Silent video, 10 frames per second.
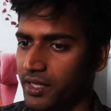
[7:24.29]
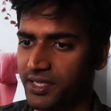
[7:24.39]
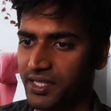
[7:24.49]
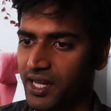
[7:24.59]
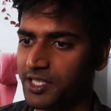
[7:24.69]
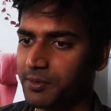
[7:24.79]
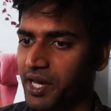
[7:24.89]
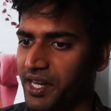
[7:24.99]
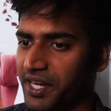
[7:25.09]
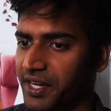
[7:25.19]
It starts
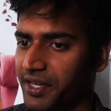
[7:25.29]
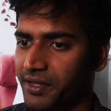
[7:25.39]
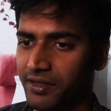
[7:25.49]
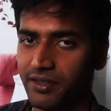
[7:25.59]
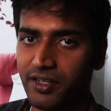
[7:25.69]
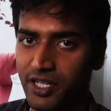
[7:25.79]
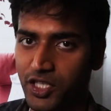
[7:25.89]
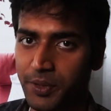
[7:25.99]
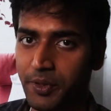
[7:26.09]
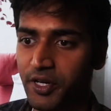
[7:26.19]
by reading the
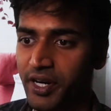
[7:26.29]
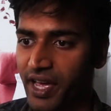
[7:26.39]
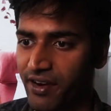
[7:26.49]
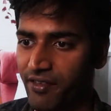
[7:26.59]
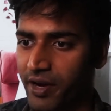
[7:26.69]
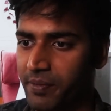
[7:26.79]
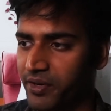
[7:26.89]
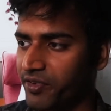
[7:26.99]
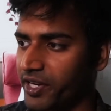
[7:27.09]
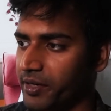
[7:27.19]
distributed
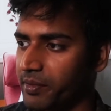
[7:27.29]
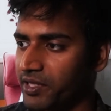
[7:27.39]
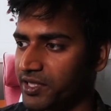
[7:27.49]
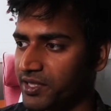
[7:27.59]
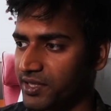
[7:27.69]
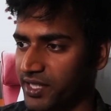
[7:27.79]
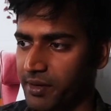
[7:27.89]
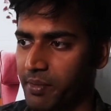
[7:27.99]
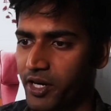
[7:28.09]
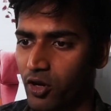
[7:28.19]
environment variables
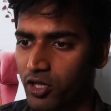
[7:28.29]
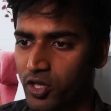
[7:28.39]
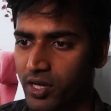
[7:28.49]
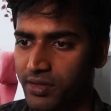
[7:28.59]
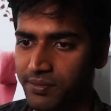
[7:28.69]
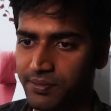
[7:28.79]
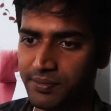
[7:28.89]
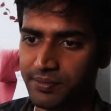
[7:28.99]
set by TorchRun.